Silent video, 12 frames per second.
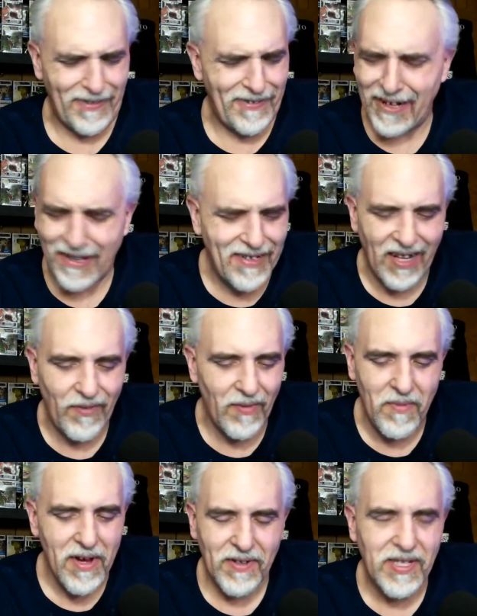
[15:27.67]
six of
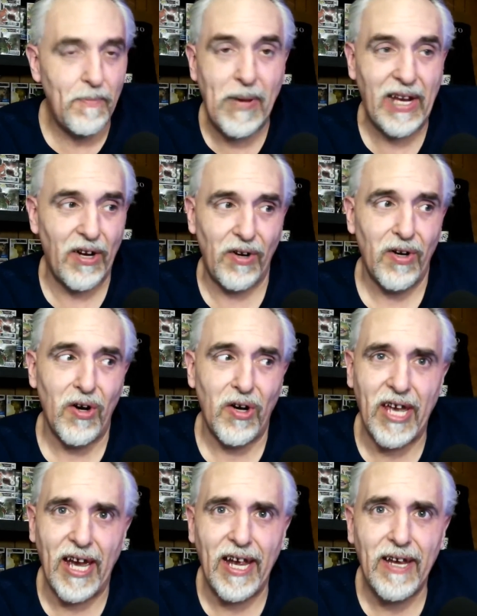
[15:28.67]
them to beat her,
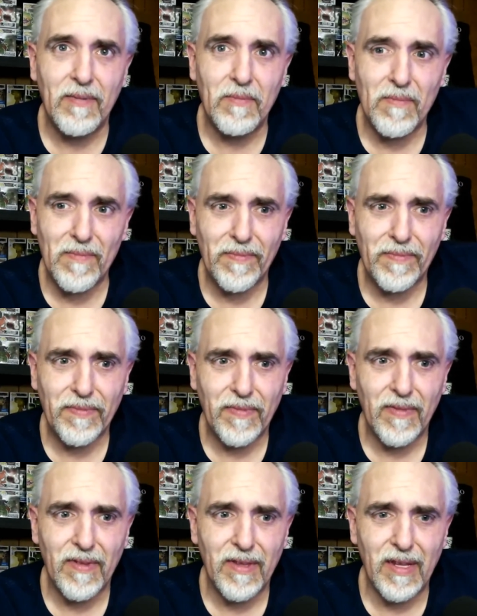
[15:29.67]
okay?
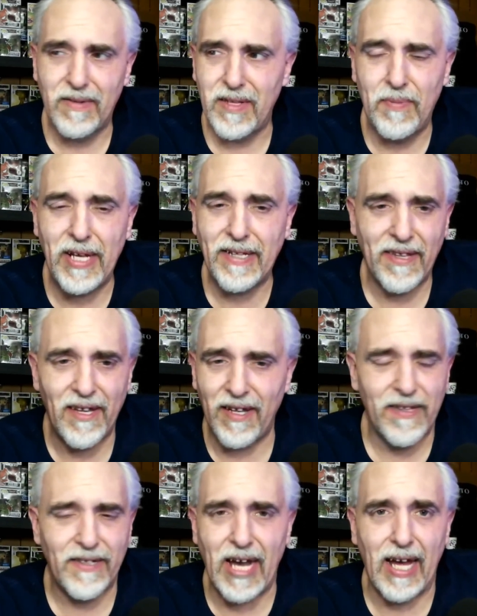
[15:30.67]
To beat
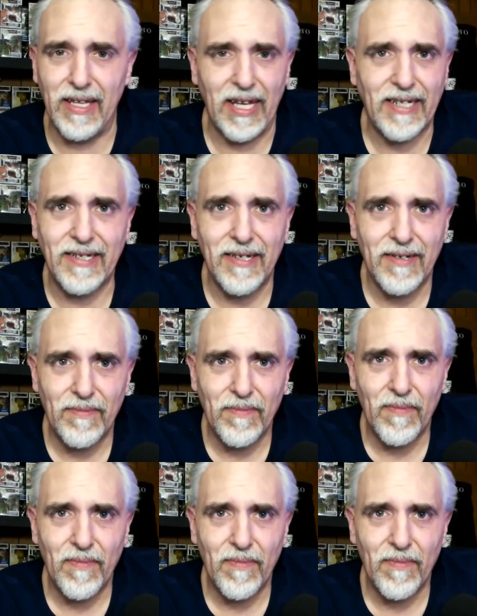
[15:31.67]
the dialect.